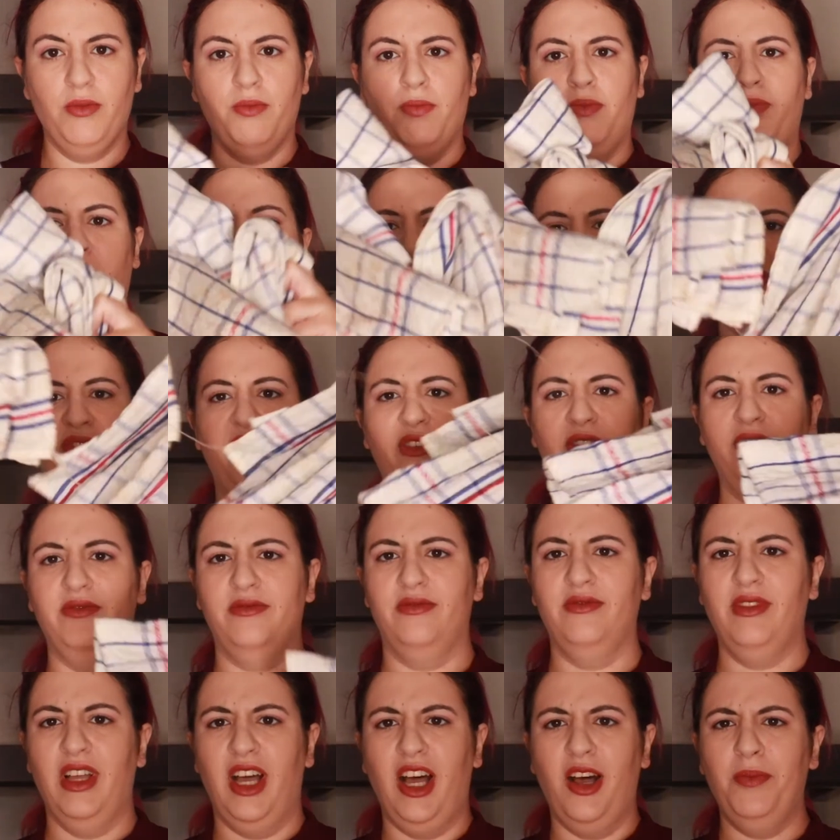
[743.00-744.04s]
puff
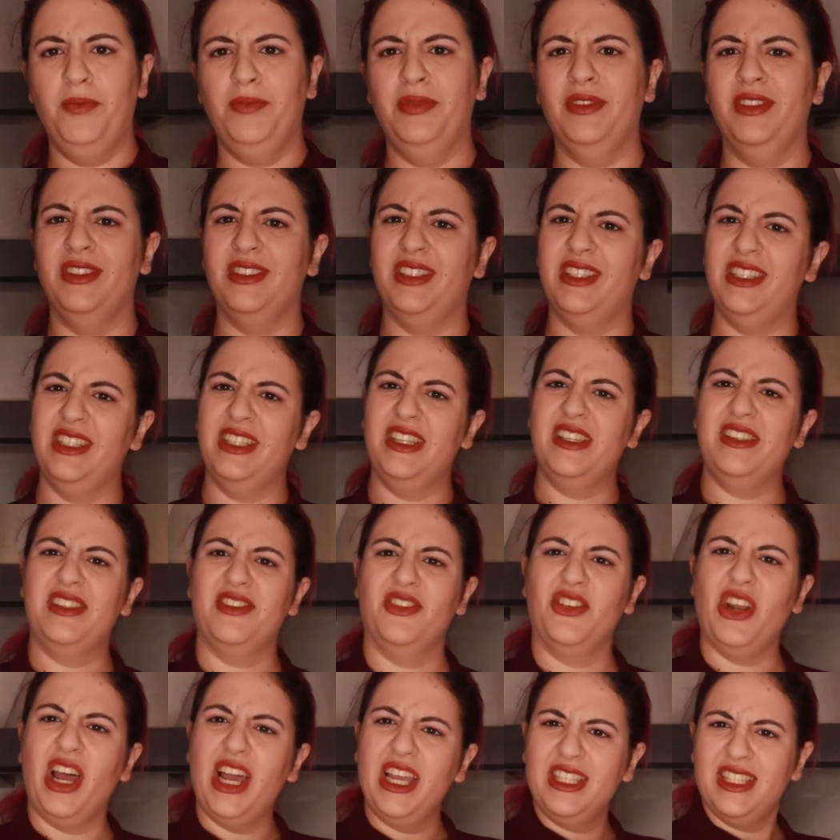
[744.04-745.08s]
up, didn't
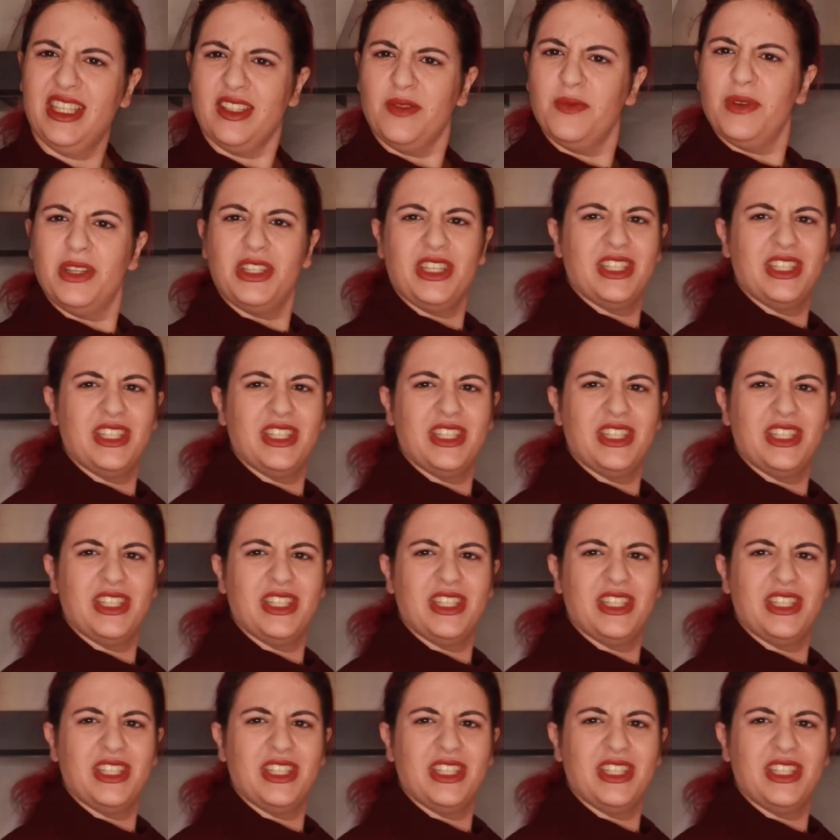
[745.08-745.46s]
rise as much